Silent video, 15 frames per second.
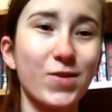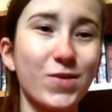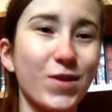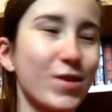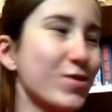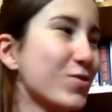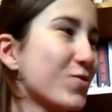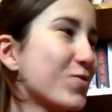you
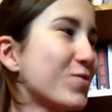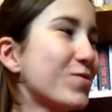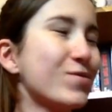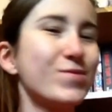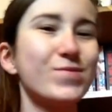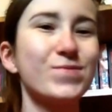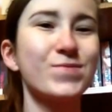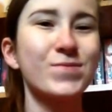Rachel.
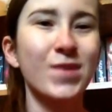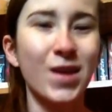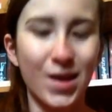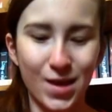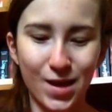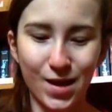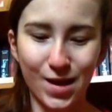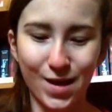
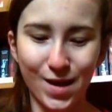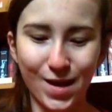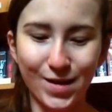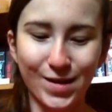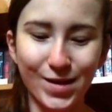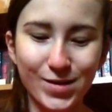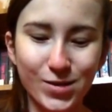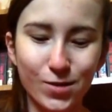Uh, and
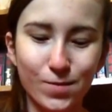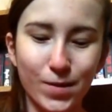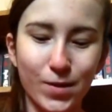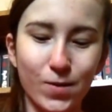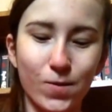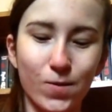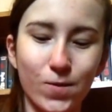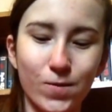next up I
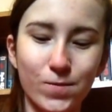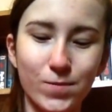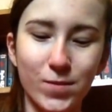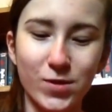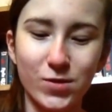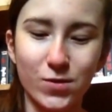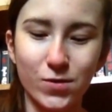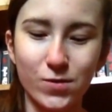got a
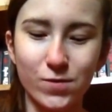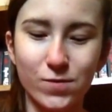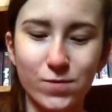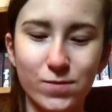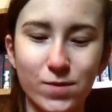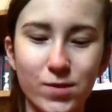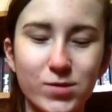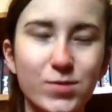sort of,
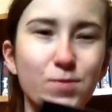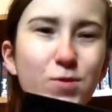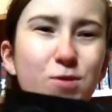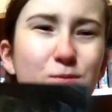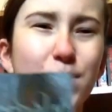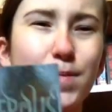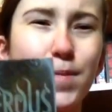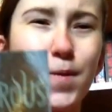it's supposed to
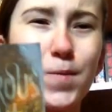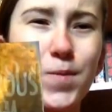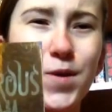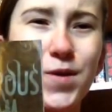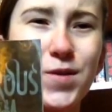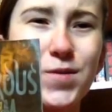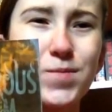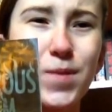be a
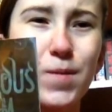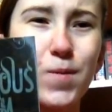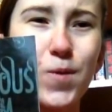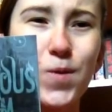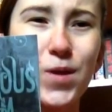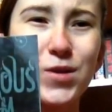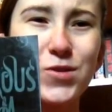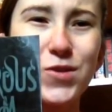bookmark, but I'm not
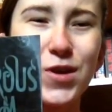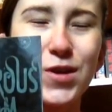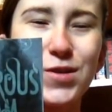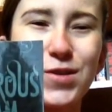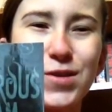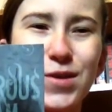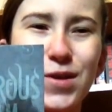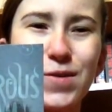quite sure how
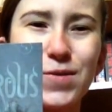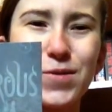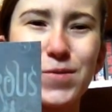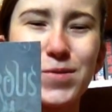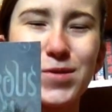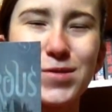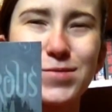you, how you would,